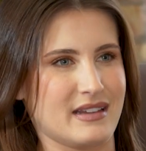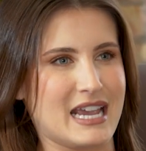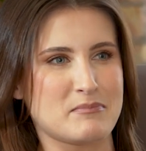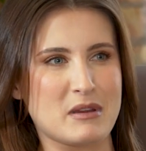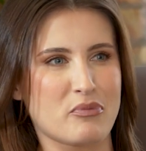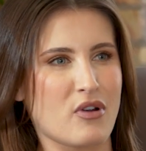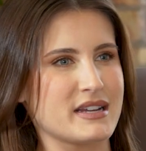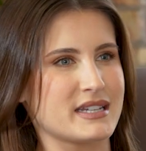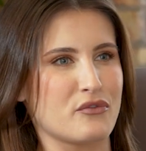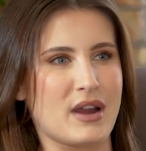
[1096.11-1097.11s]
has been
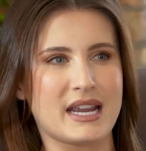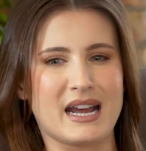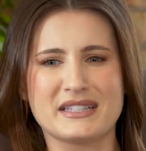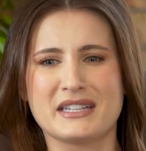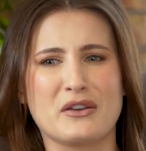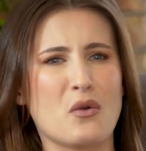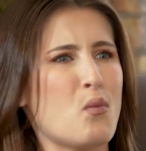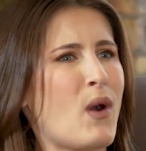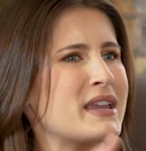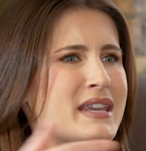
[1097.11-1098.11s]
pricing rate cuts in
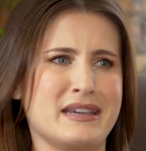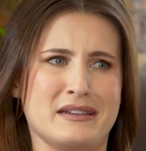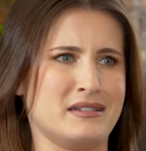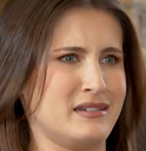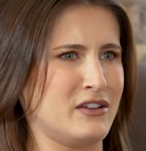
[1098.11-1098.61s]
way ahead